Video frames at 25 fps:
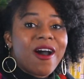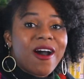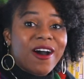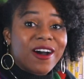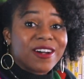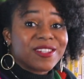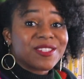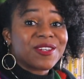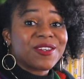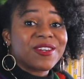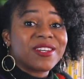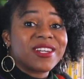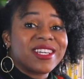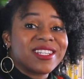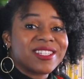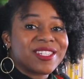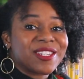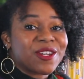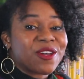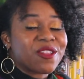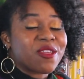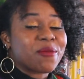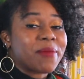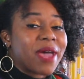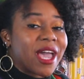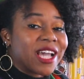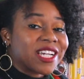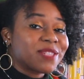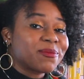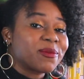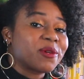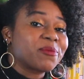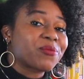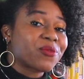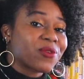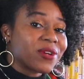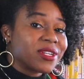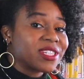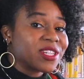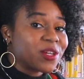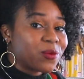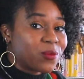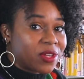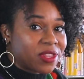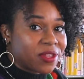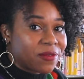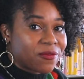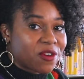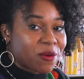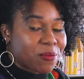Also, you need to know the maximum printing width
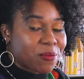of your